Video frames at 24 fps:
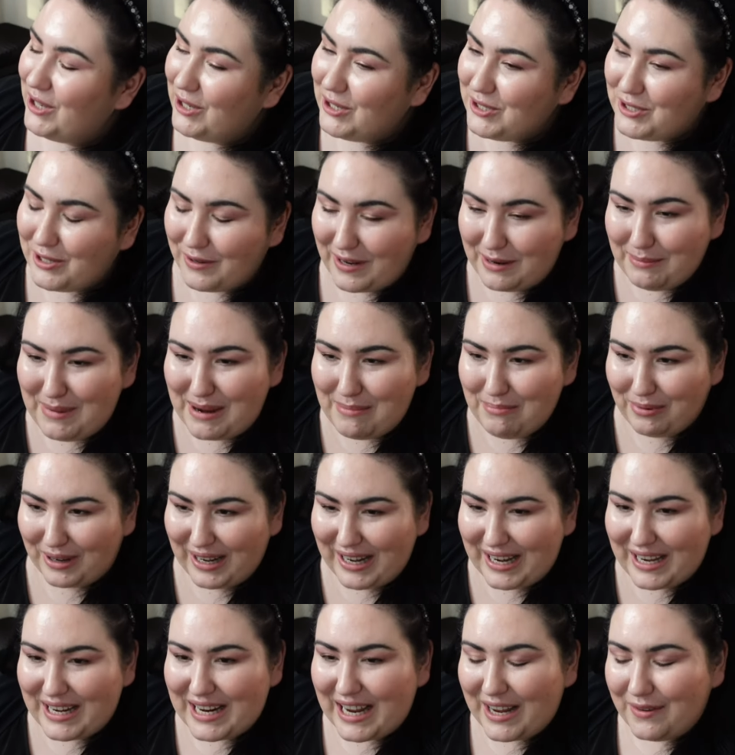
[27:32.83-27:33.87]
So in my
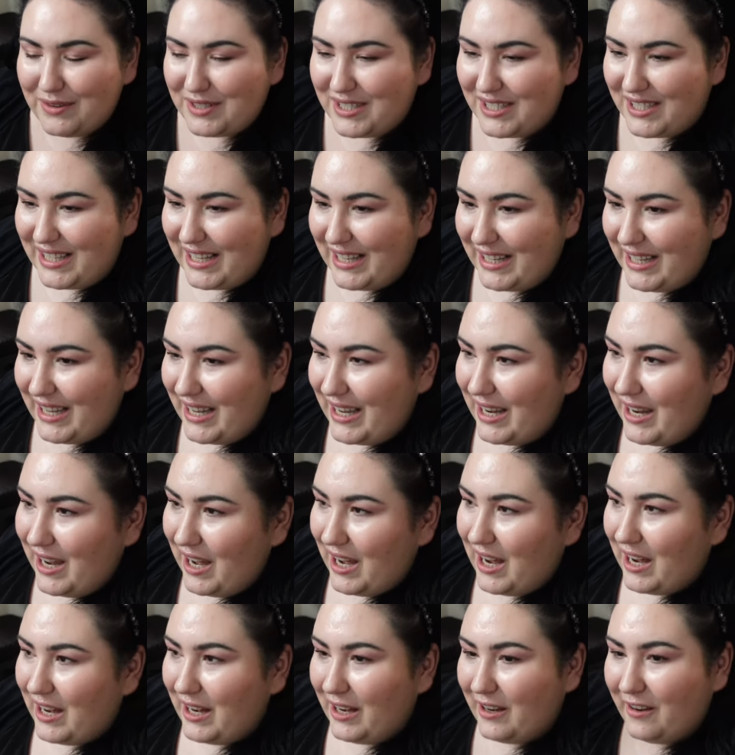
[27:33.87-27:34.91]
brain, I was thinking
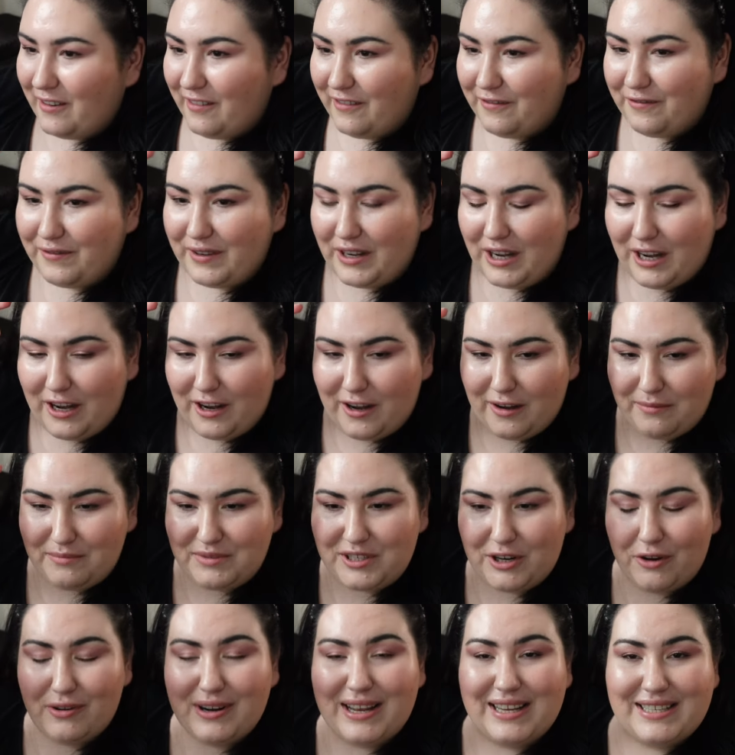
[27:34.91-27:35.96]
of
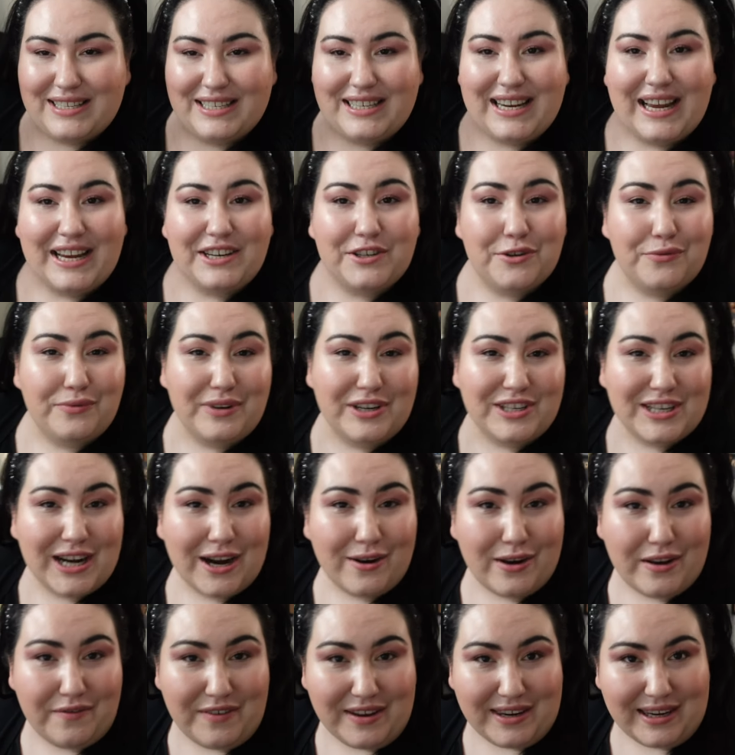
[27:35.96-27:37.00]
don't hesitate to reach
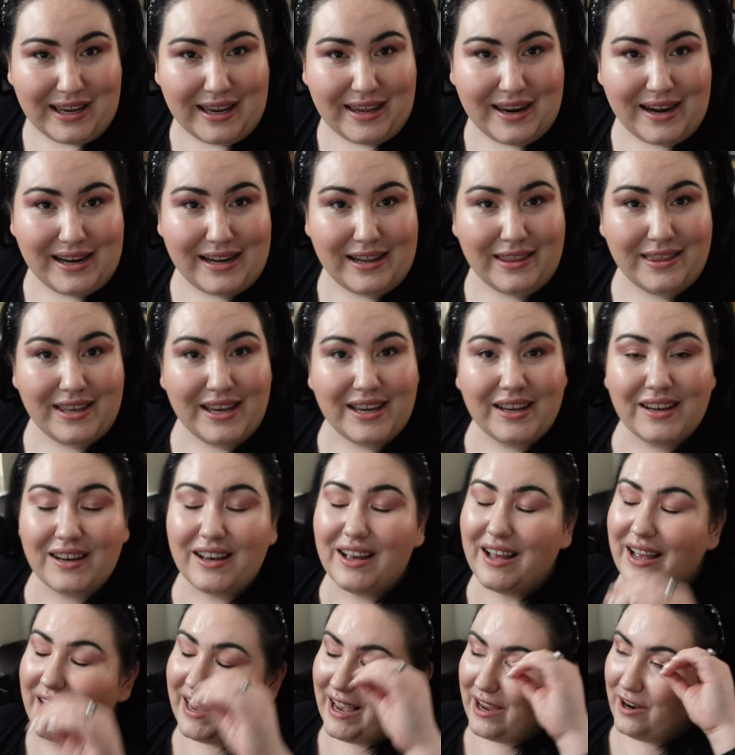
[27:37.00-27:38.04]
out if you need anything.
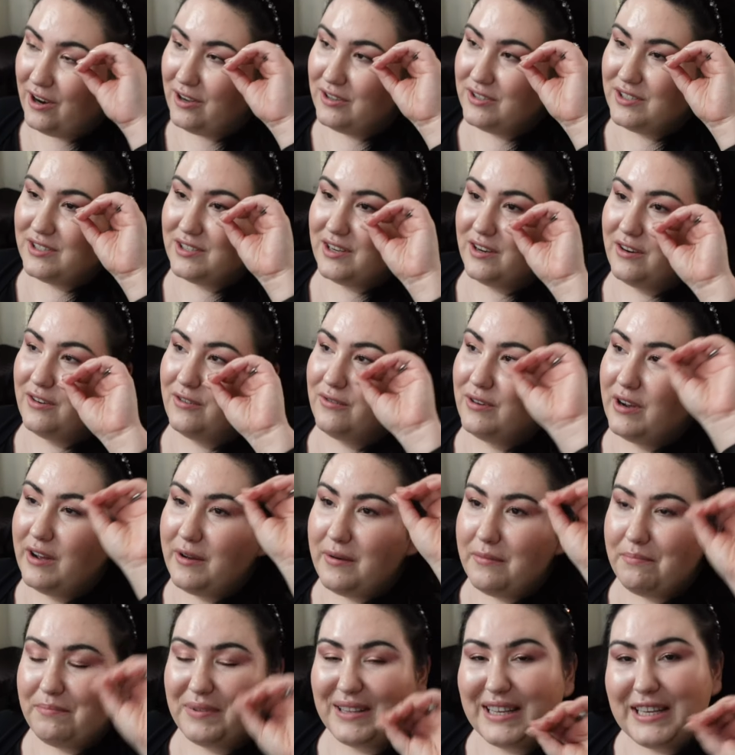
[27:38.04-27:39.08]
And also,
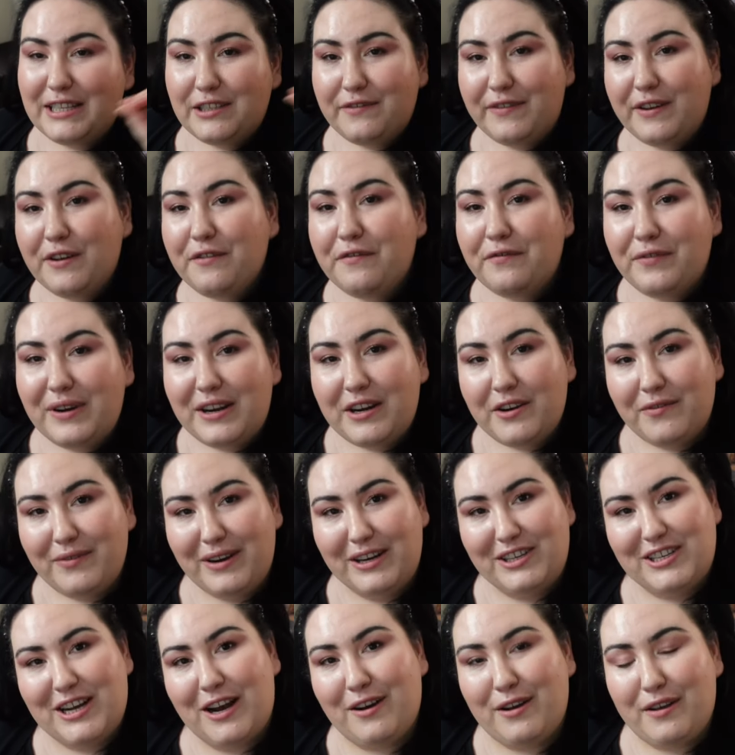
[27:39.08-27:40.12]
please feel free to
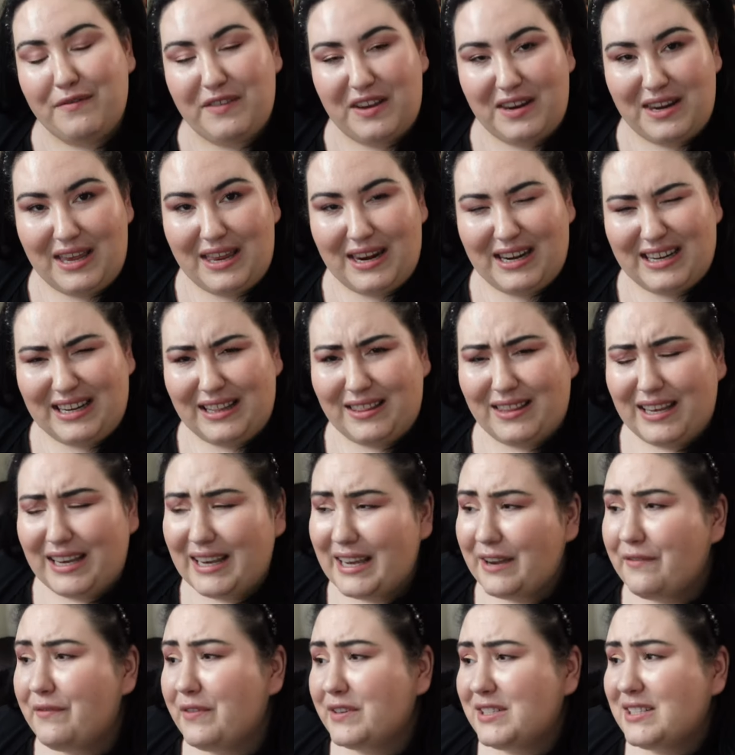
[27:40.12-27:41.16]
reach out if you need anything.
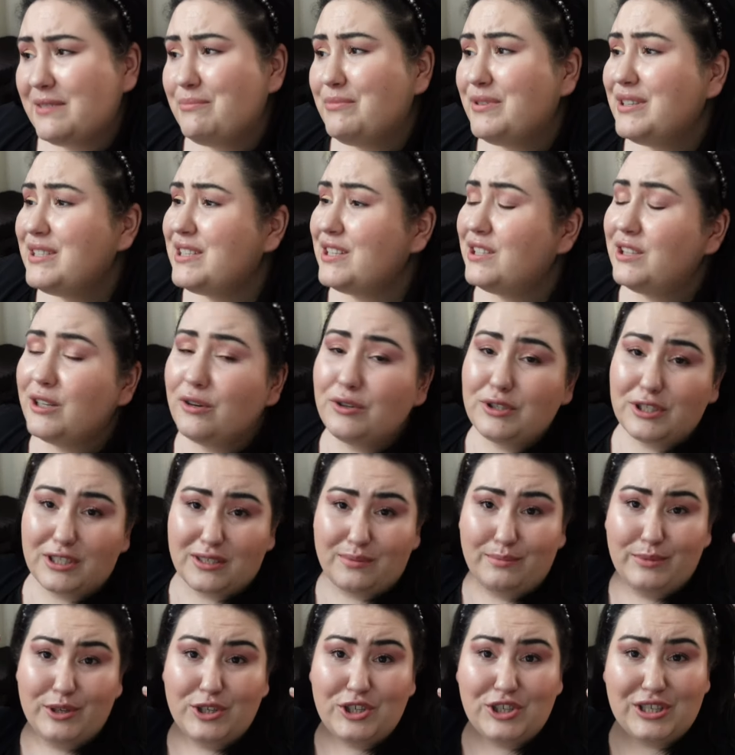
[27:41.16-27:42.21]
And for some reason, those
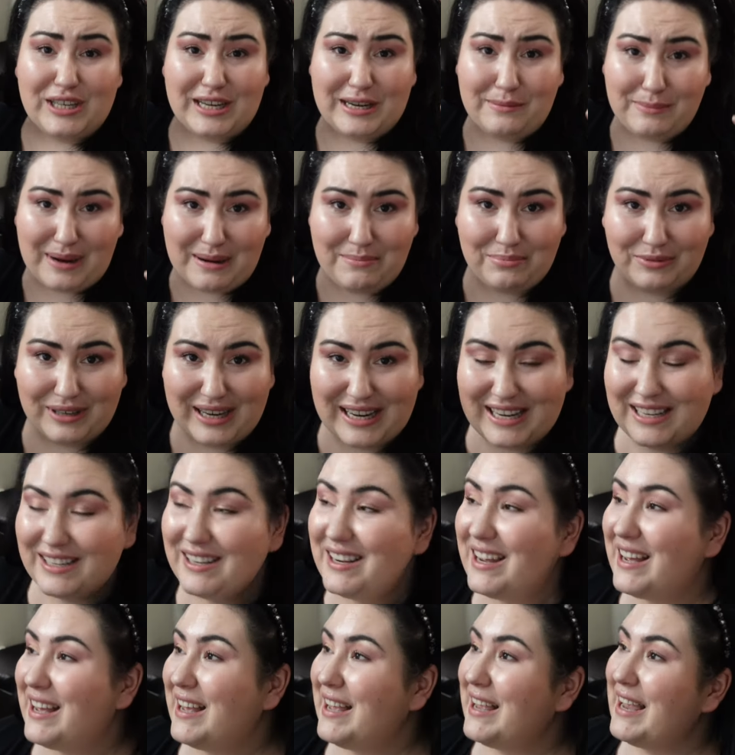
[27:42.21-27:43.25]
smushed in my brain.
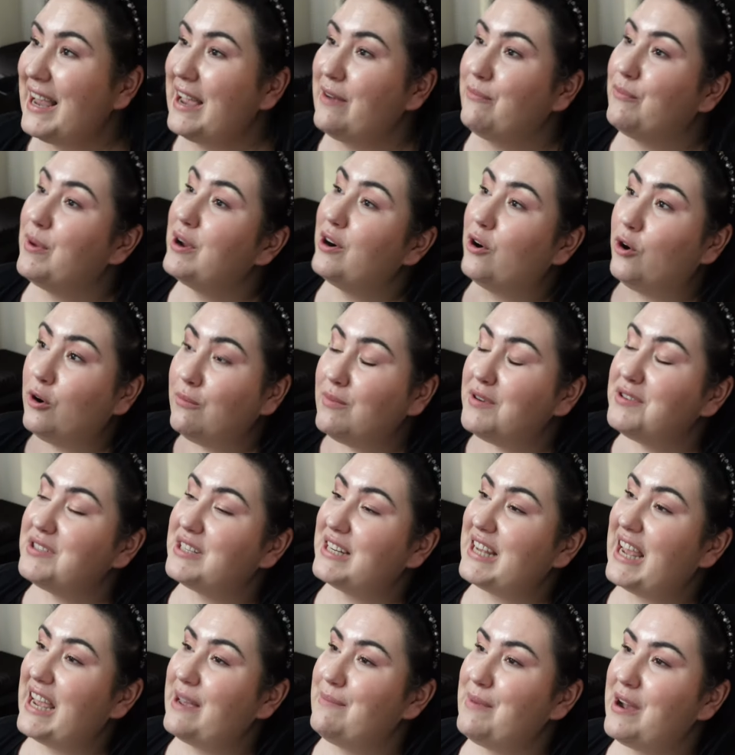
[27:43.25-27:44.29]
And what almost
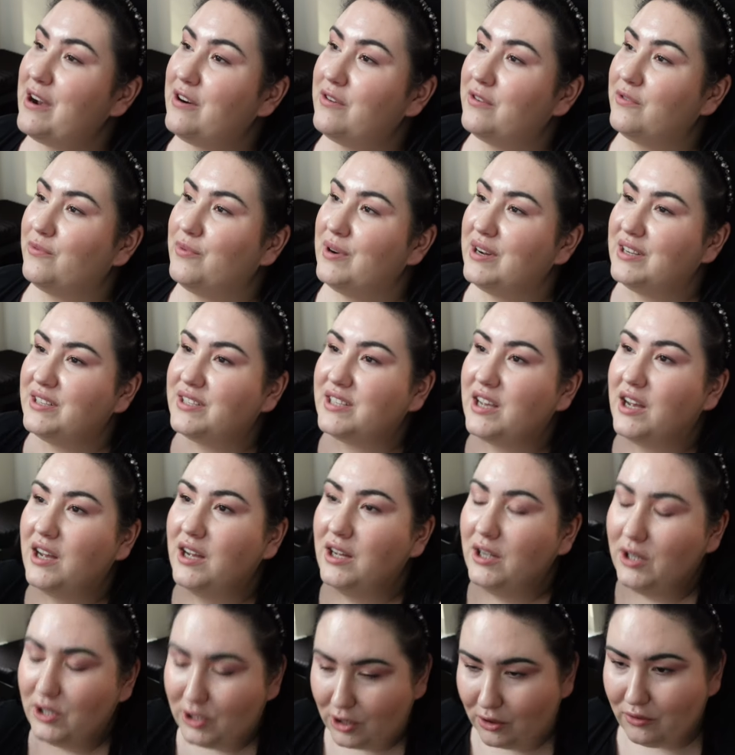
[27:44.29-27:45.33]
came out was
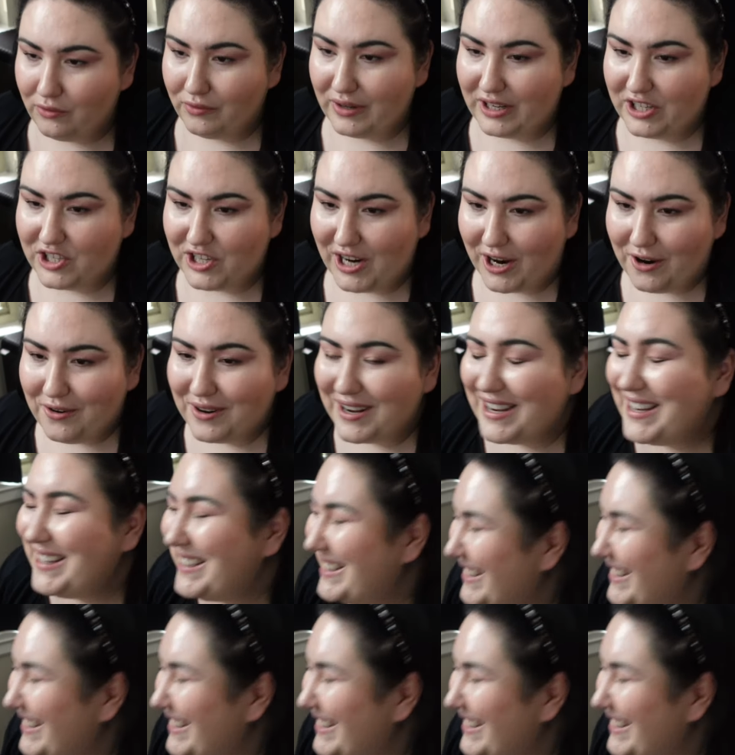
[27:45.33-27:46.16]
don't reach out.